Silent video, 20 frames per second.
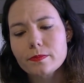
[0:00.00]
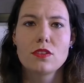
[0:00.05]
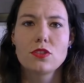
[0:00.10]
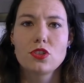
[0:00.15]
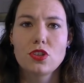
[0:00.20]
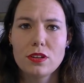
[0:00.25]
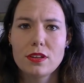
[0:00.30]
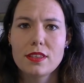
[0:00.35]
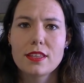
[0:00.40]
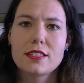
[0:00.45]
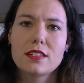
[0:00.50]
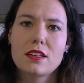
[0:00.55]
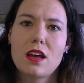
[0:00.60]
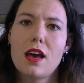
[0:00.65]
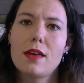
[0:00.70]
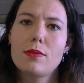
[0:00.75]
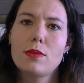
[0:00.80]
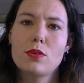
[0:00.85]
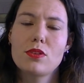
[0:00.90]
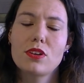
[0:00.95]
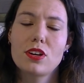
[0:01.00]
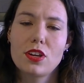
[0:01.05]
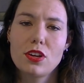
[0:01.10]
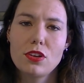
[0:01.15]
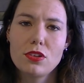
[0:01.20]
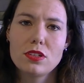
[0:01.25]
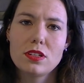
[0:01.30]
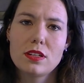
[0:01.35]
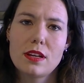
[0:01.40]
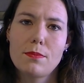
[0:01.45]
During this time, there were a
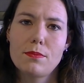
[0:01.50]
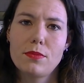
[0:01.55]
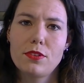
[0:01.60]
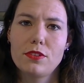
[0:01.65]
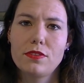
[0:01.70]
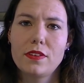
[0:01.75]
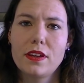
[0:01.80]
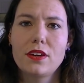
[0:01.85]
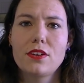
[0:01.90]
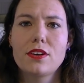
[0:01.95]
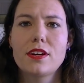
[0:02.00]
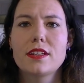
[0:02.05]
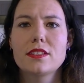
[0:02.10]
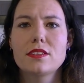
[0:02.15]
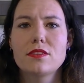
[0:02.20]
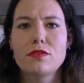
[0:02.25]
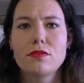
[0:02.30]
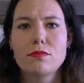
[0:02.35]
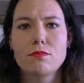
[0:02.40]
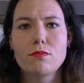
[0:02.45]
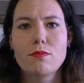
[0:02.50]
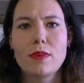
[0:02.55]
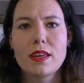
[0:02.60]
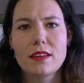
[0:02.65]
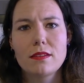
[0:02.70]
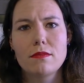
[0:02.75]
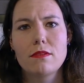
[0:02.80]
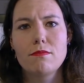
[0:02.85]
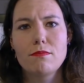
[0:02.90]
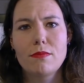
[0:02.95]
huge number of increase of
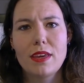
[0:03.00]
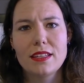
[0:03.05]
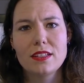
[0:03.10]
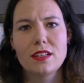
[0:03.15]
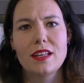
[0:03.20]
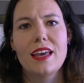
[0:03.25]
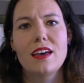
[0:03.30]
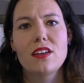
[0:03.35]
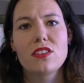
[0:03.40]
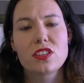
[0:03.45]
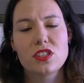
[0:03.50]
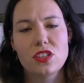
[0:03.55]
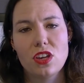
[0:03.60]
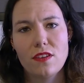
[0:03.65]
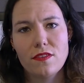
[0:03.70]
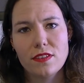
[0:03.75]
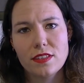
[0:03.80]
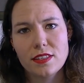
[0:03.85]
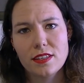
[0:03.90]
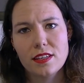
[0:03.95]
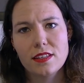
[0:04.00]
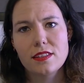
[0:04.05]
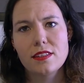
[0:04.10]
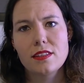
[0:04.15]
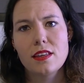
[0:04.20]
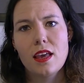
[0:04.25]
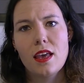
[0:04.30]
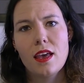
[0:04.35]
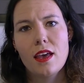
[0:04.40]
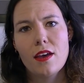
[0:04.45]
mental health services